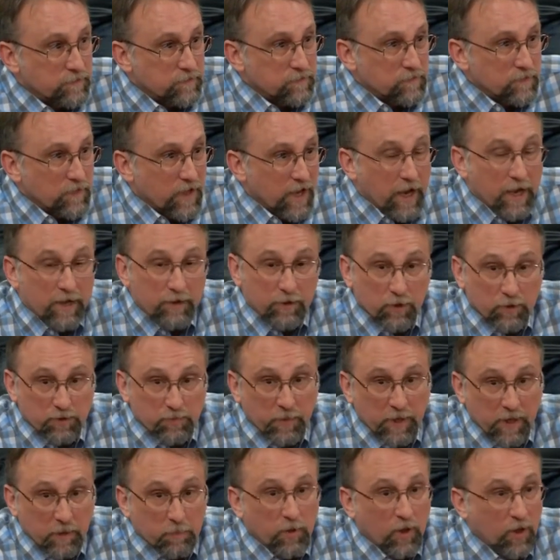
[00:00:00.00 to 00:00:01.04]
And those
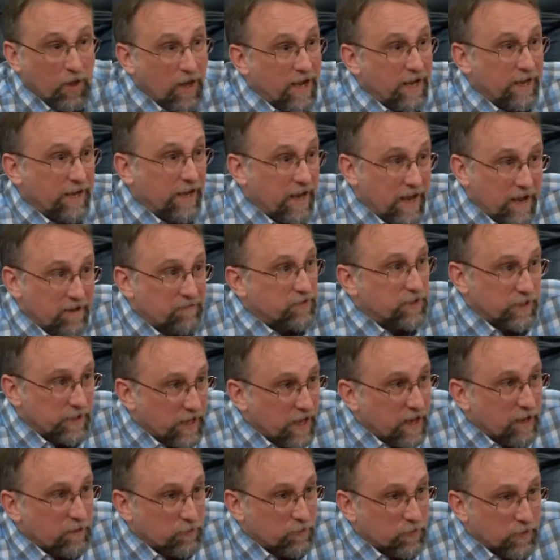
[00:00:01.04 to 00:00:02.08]
people I haven't
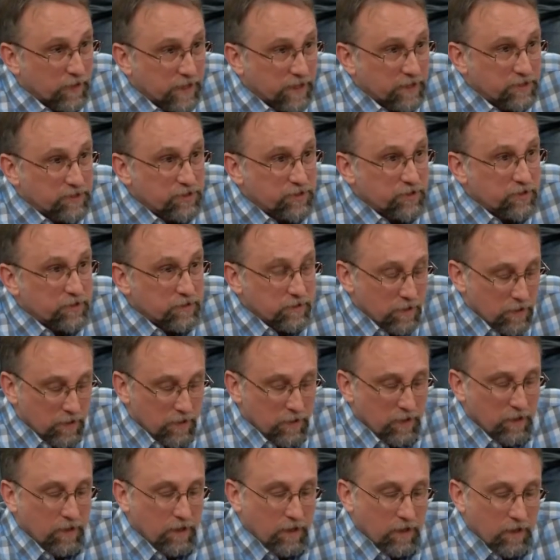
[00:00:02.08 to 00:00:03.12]
yet reached.
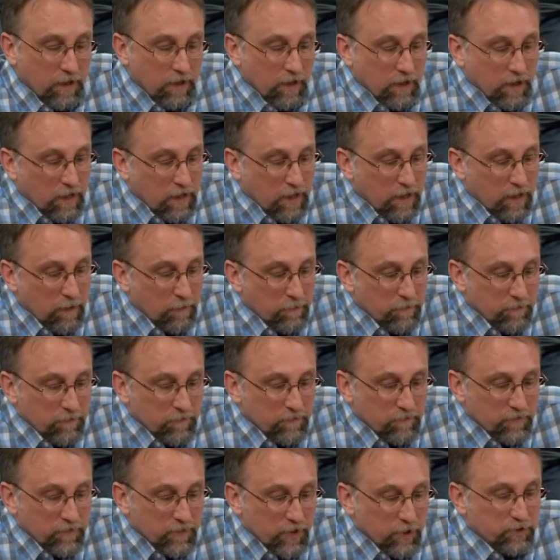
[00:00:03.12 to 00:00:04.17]

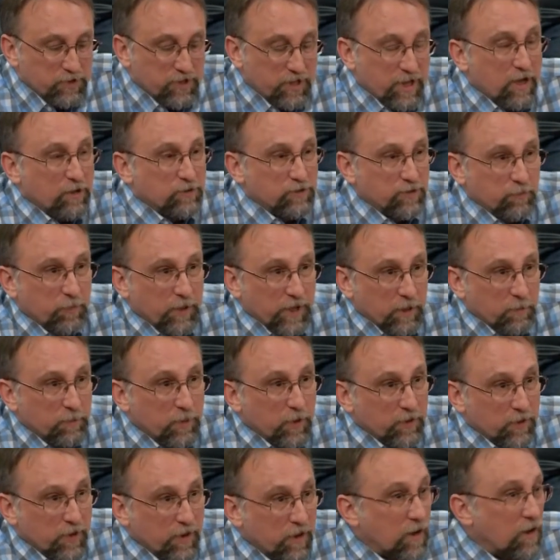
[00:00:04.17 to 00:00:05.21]
Those 1,000 people,
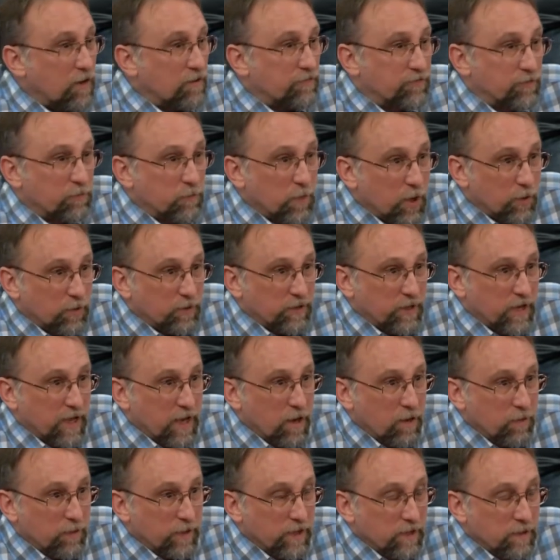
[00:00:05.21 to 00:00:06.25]
they're all from Houghton
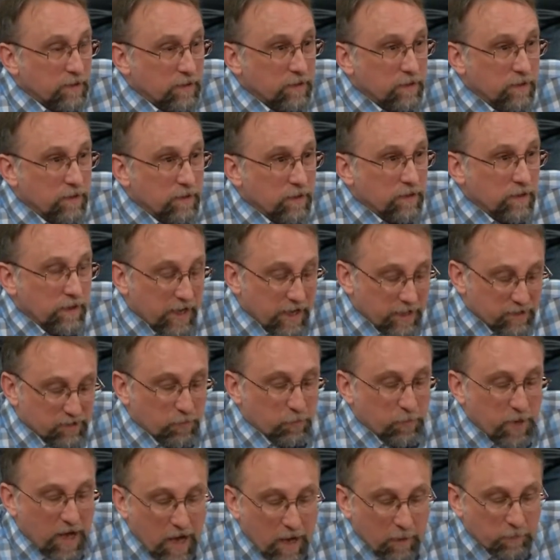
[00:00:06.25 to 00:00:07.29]
County. It has a
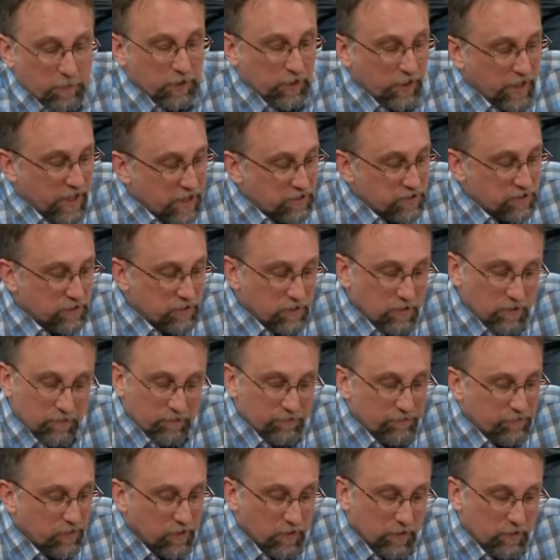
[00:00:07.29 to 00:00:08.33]
population
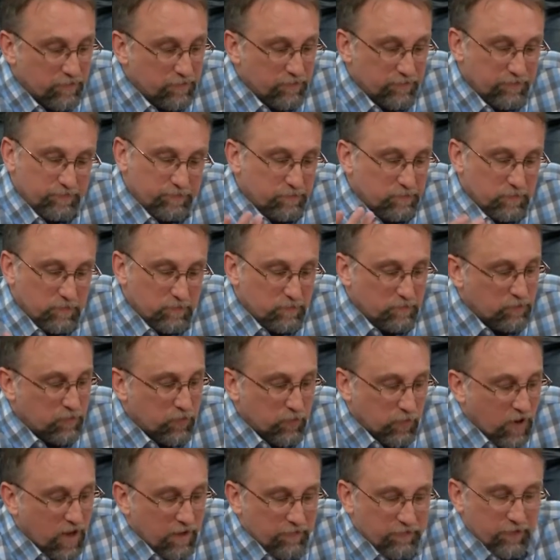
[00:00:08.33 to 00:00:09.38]
of
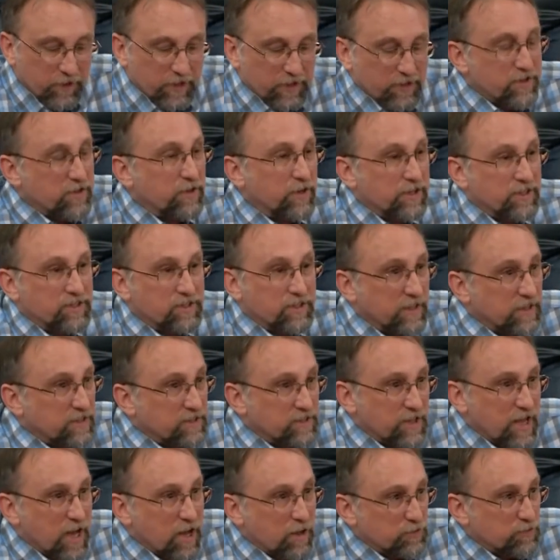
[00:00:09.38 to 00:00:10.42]
roughly
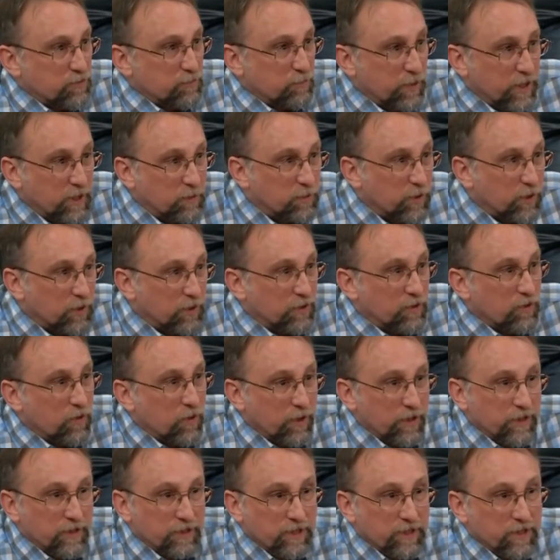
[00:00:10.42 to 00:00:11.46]
36,000 people
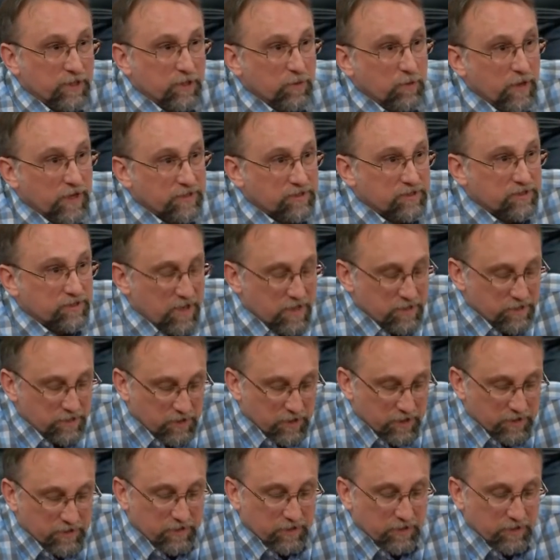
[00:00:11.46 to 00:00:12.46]
according to the U.S. Census.